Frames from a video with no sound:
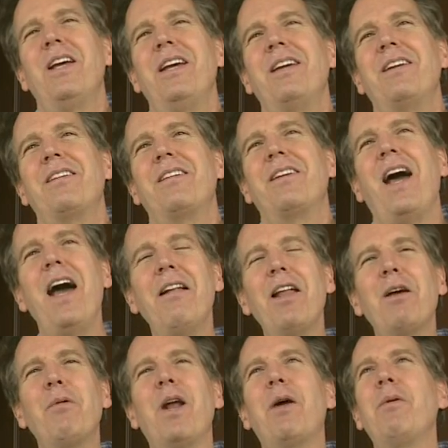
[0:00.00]
like, kind of
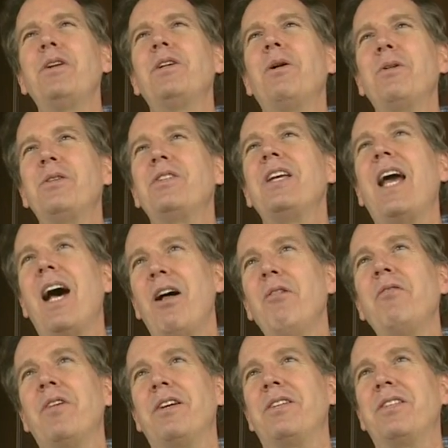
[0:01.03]
like when I went to go see
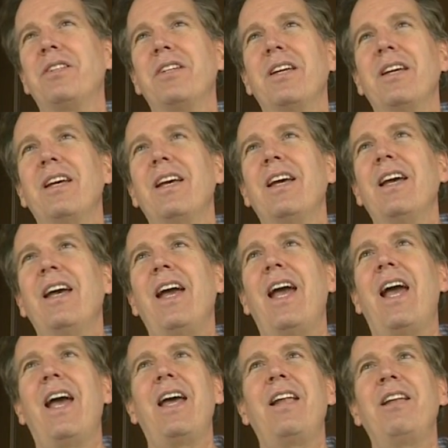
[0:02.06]
Elvis.
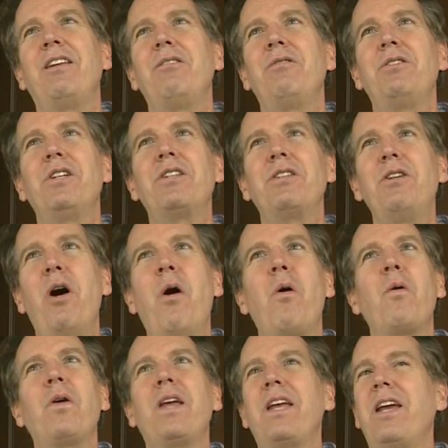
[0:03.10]
And you just
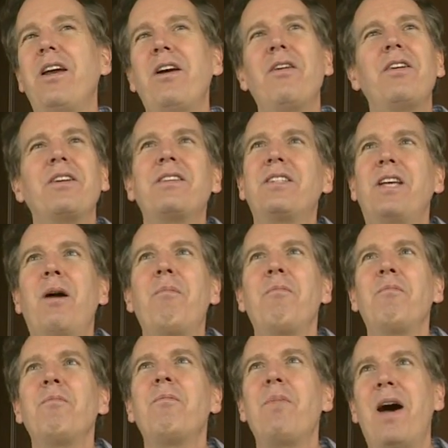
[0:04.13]
know here is
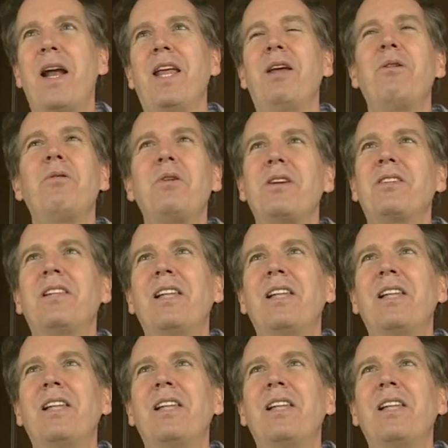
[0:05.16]
somebody who is